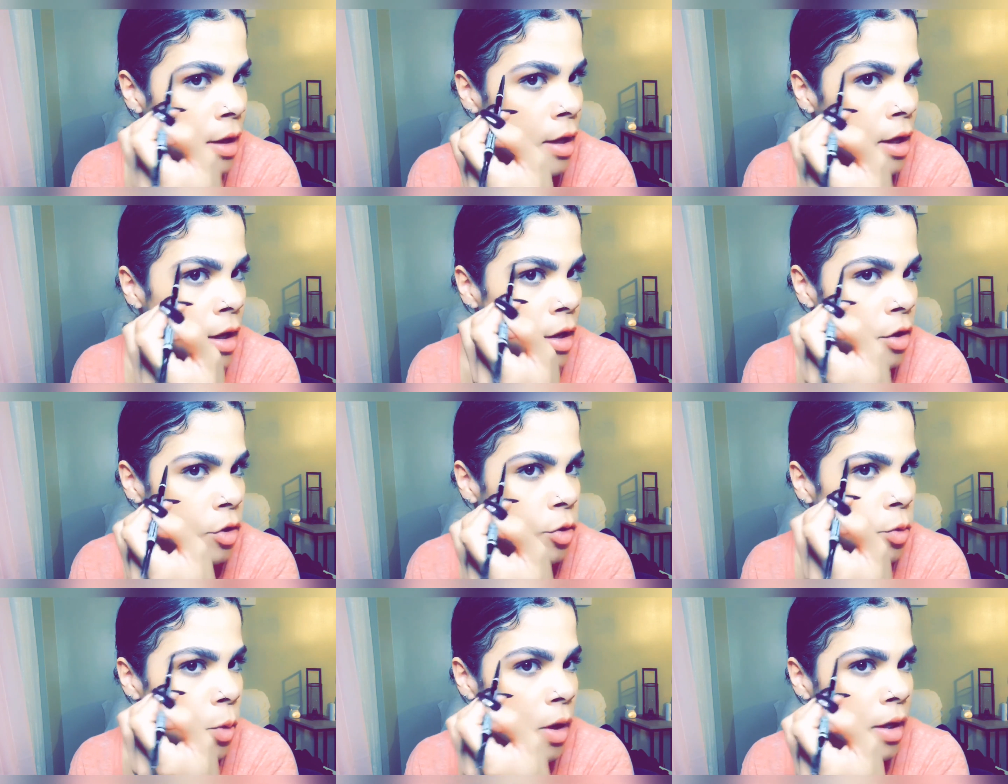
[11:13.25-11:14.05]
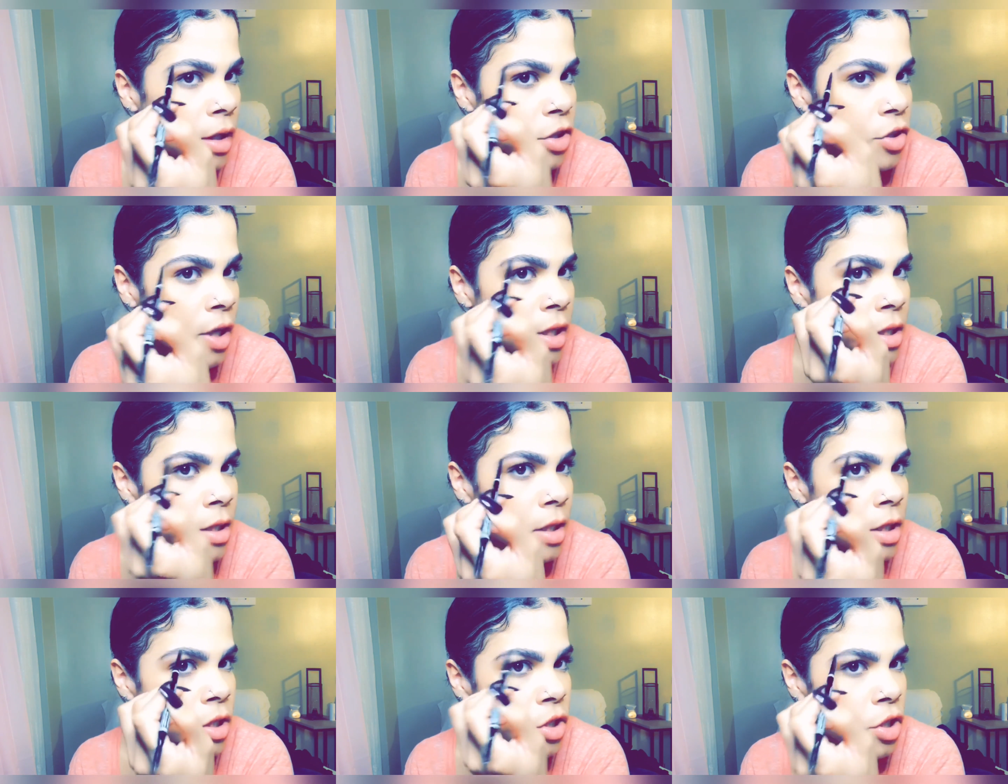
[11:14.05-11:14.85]
You wanna try to
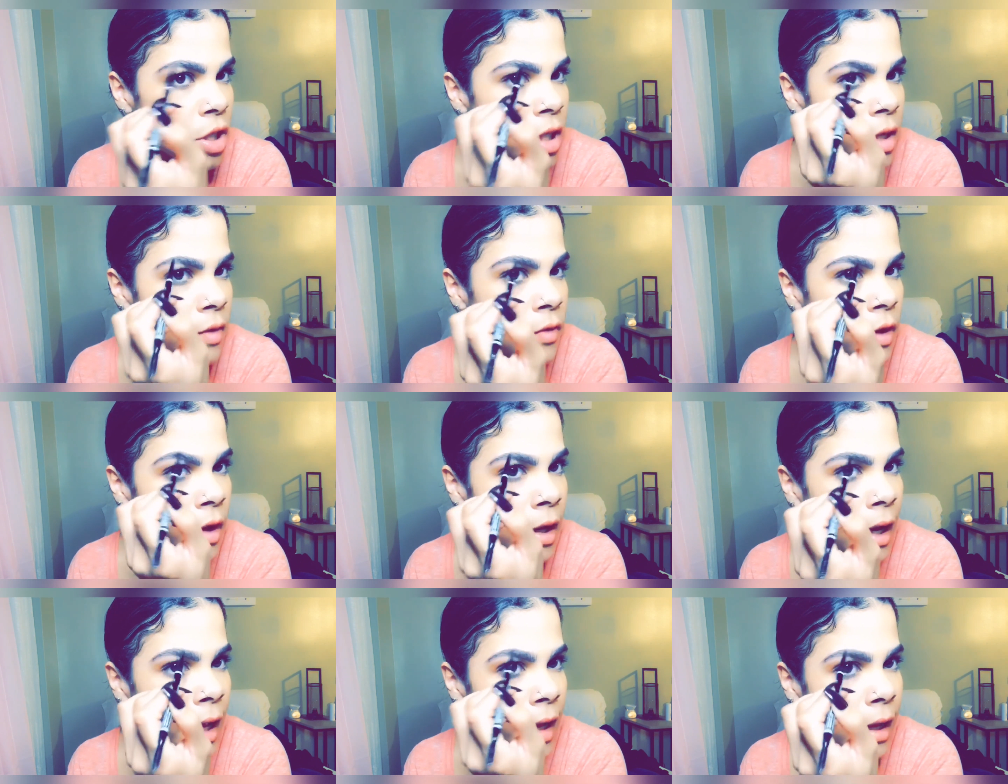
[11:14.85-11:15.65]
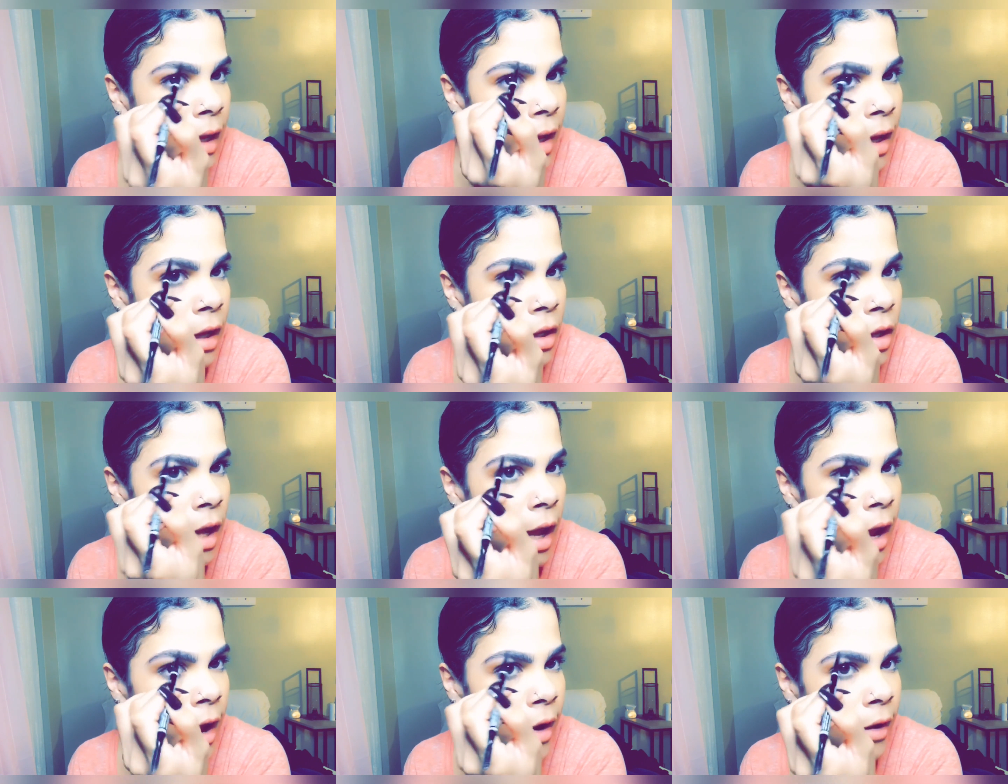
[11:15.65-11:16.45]
achieve like
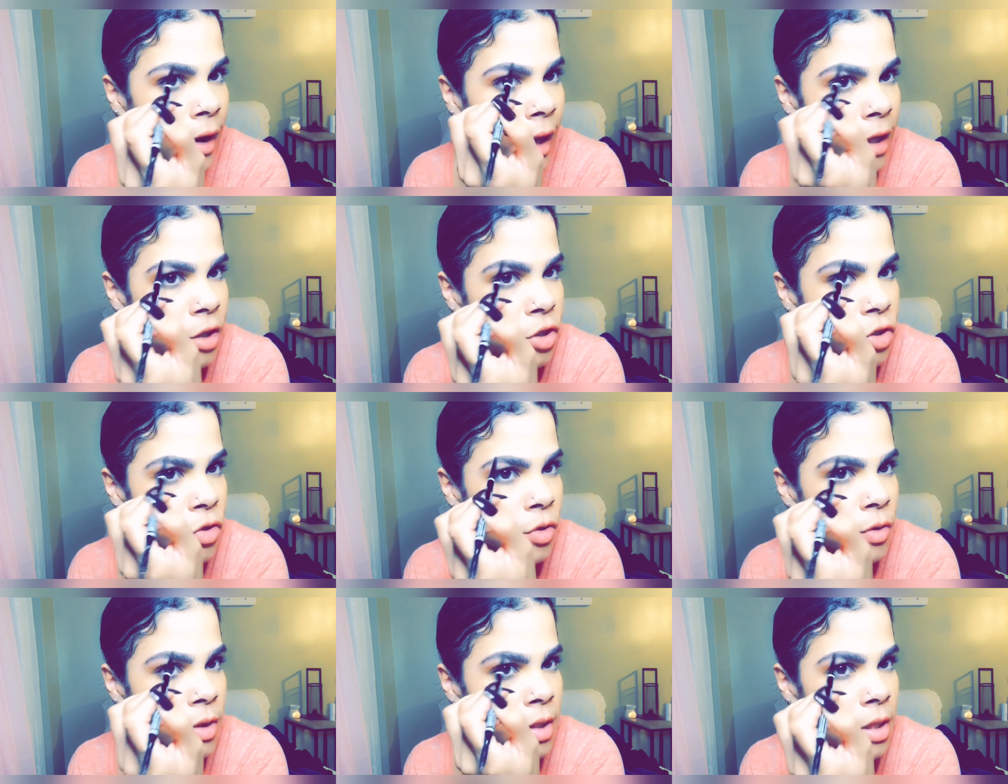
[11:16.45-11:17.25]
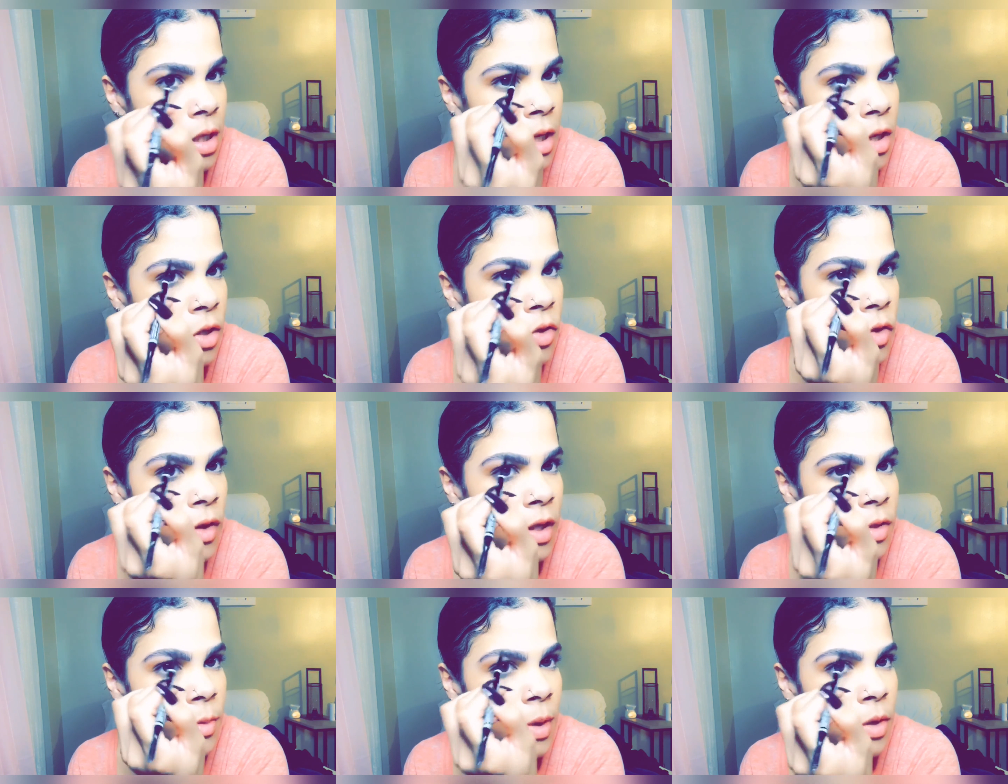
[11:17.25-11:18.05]
hair-like strokes. So that's why
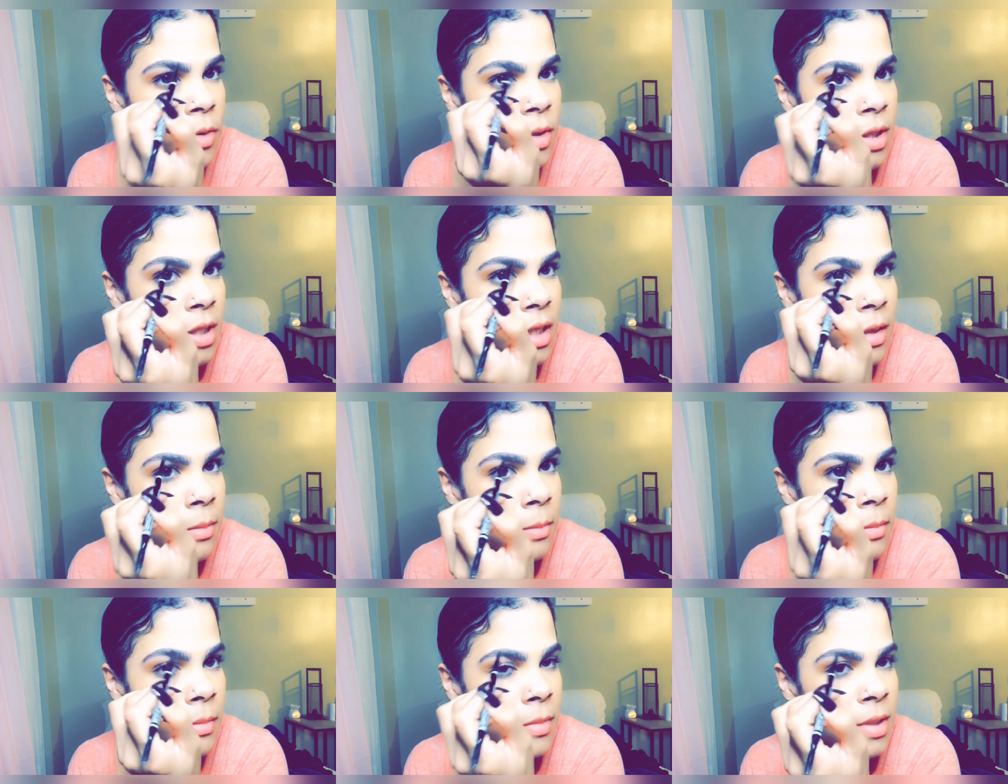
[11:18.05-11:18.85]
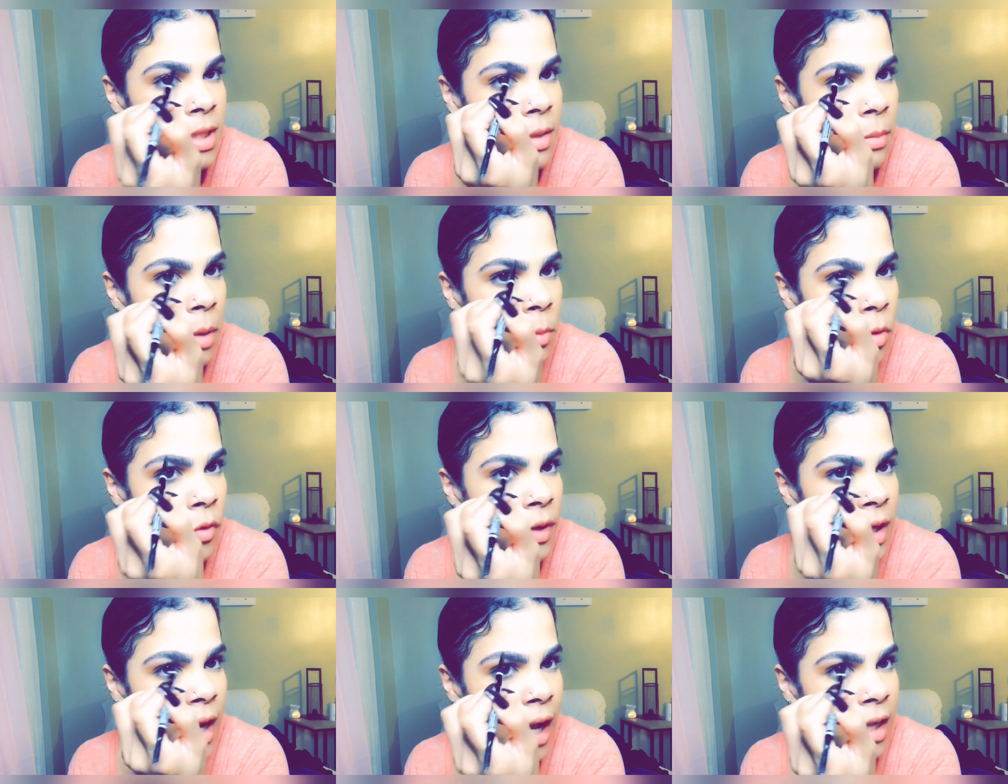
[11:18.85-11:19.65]
you see me moving kind
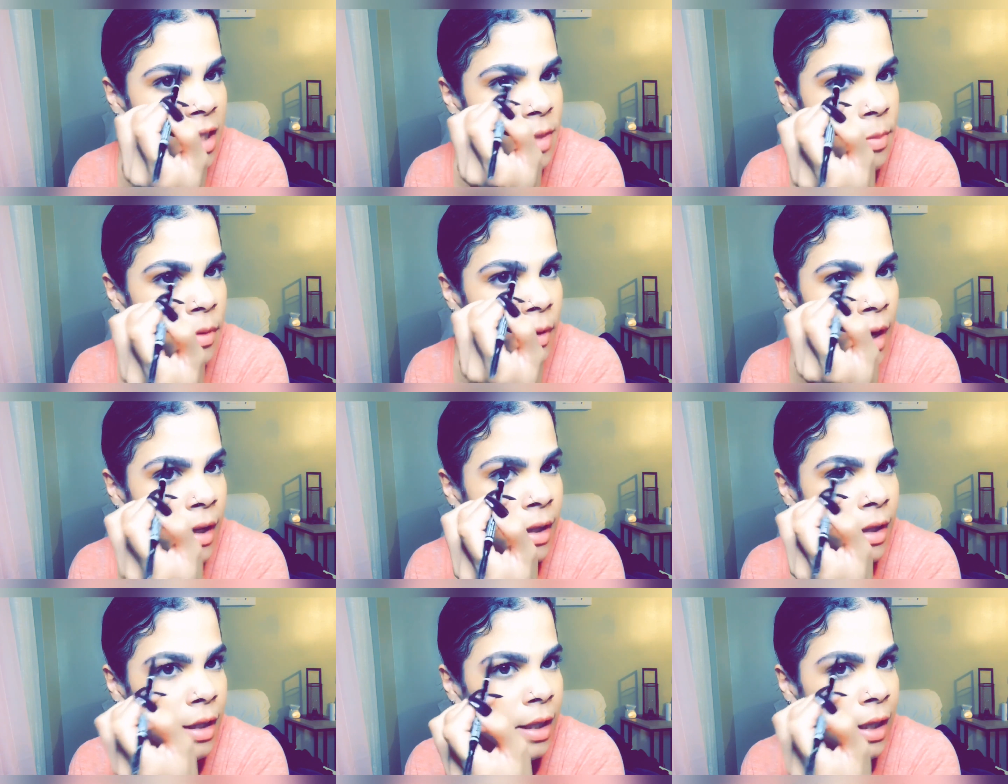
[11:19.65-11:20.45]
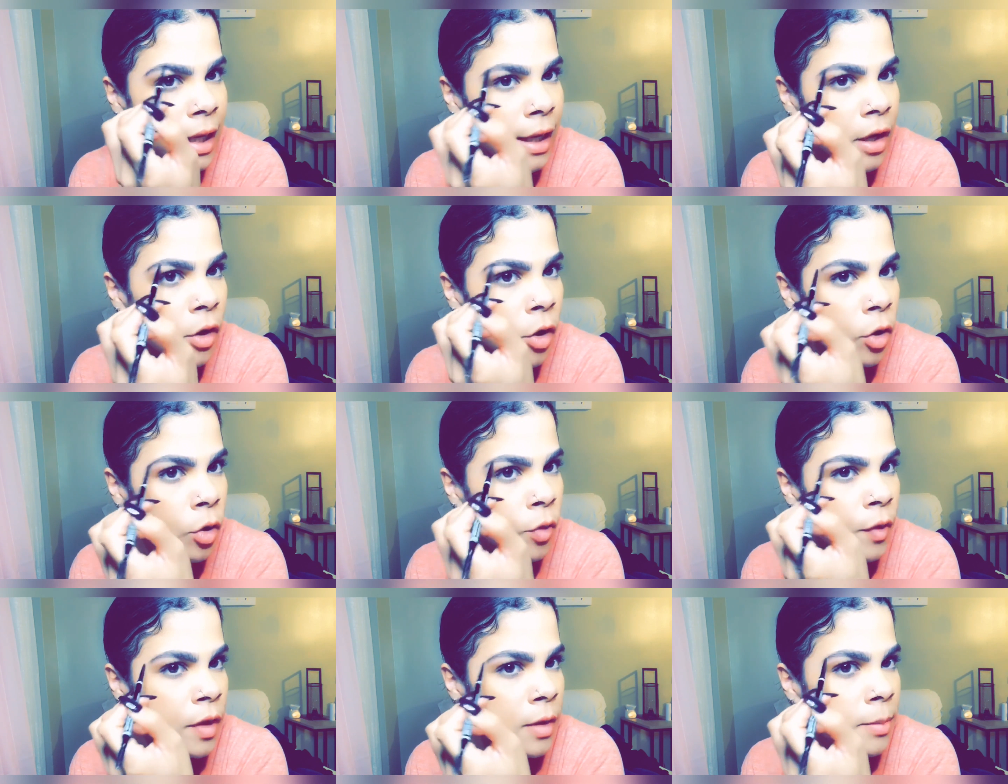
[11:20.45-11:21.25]
of sporadically, like all over the
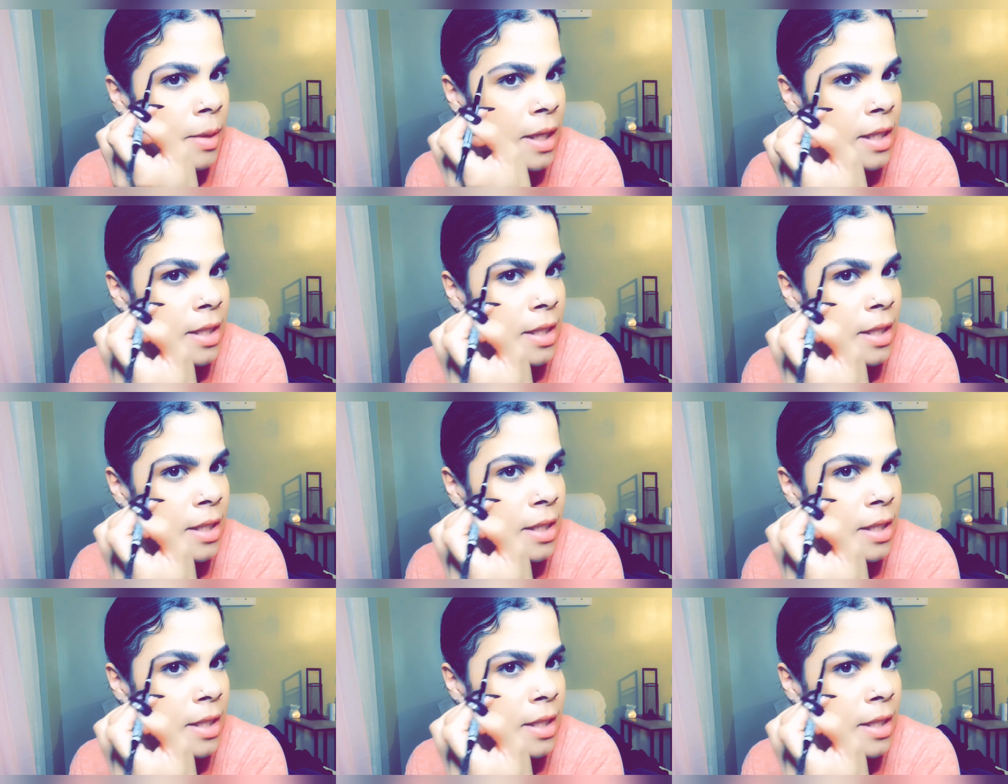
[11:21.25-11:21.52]
place,